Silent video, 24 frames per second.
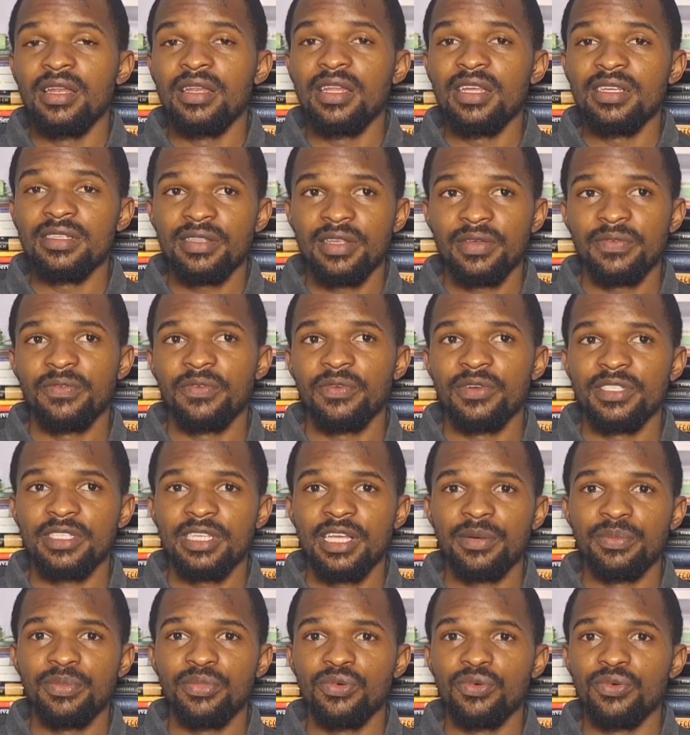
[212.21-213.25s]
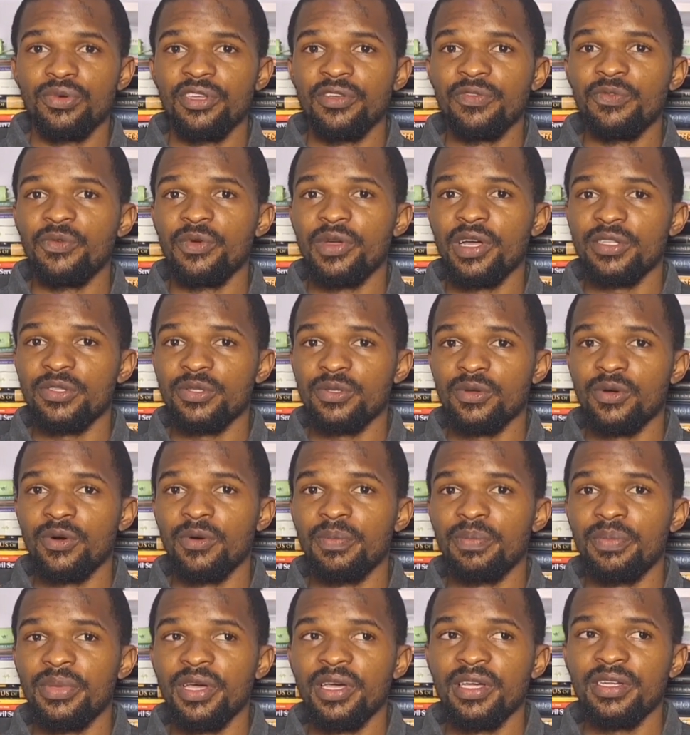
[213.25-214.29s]
Let's take, for example, if we are to
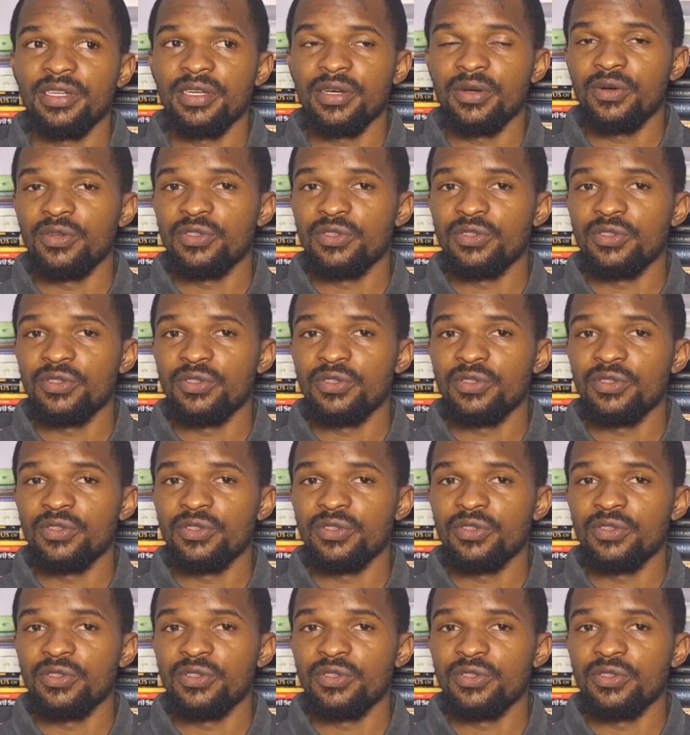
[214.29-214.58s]
compare the